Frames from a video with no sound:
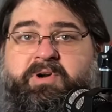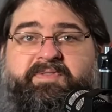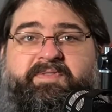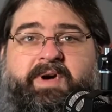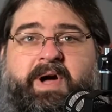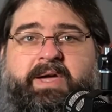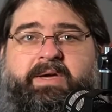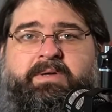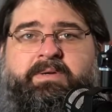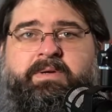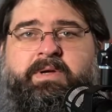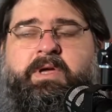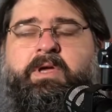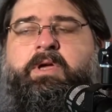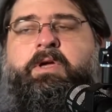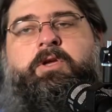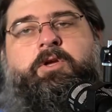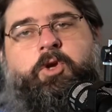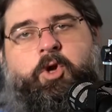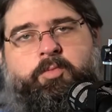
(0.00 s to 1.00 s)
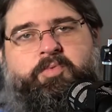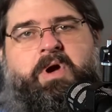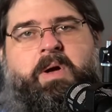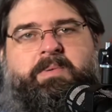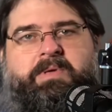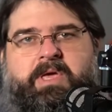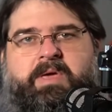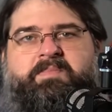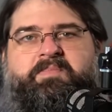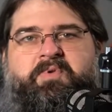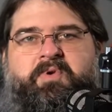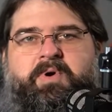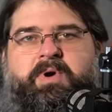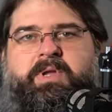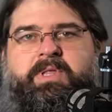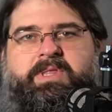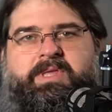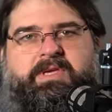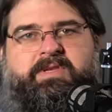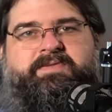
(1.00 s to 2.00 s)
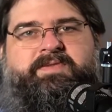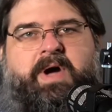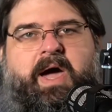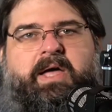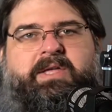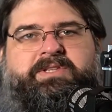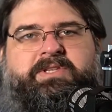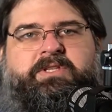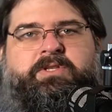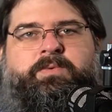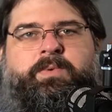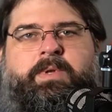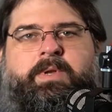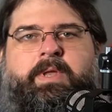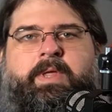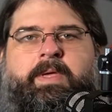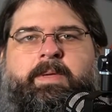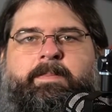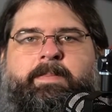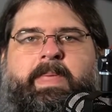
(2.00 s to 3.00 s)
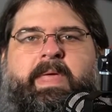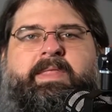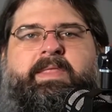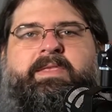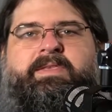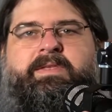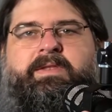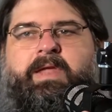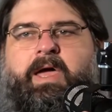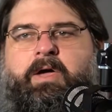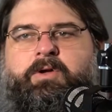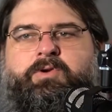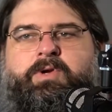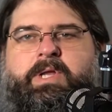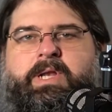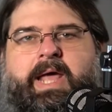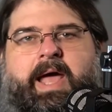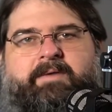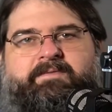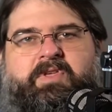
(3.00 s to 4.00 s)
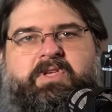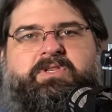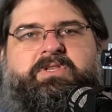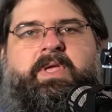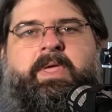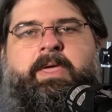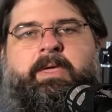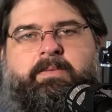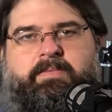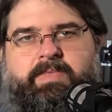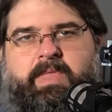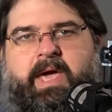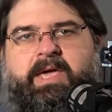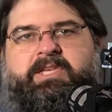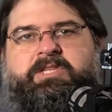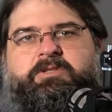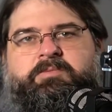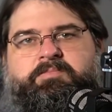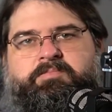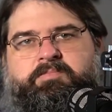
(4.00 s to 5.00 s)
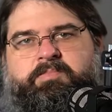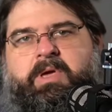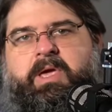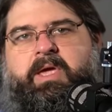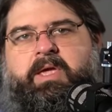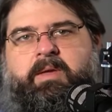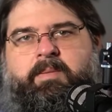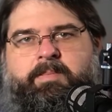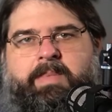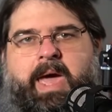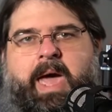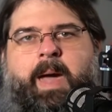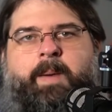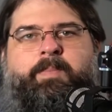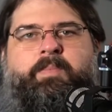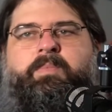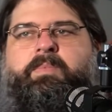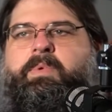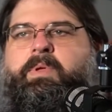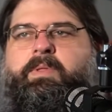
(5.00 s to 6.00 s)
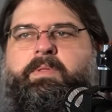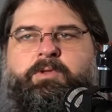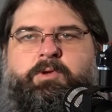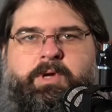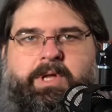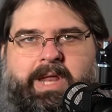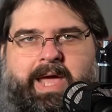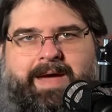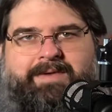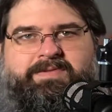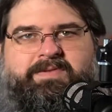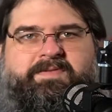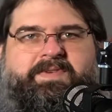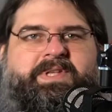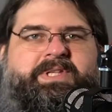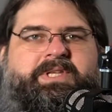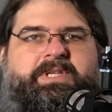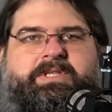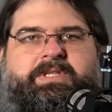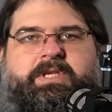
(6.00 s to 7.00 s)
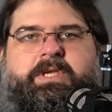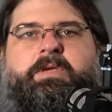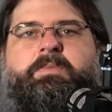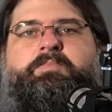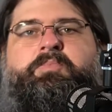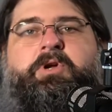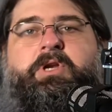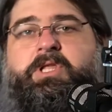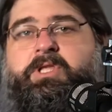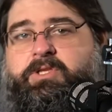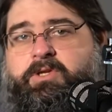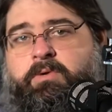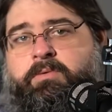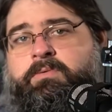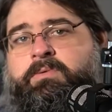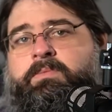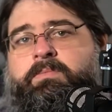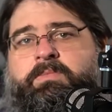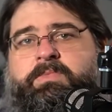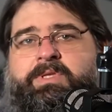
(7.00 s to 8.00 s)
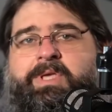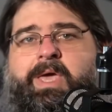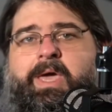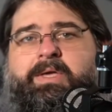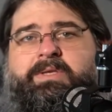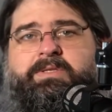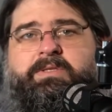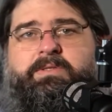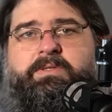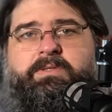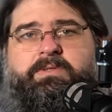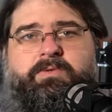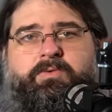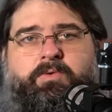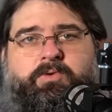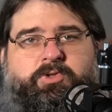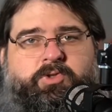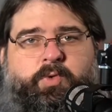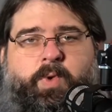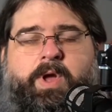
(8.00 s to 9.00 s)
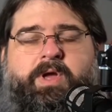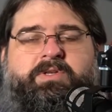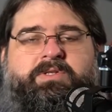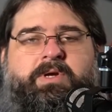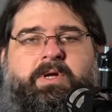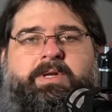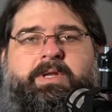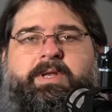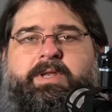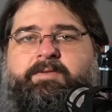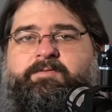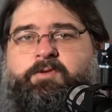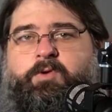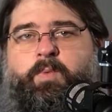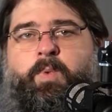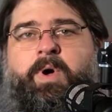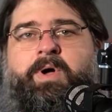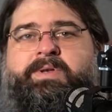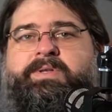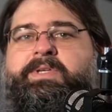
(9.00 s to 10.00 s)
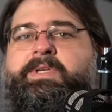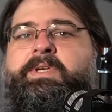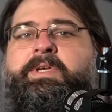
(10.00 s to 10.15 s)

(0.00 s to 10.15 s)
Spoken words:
a file, you can probably import these files into it. And so now you can have this nice big map. You can have the VTT put its own hexes or squares on it if you want,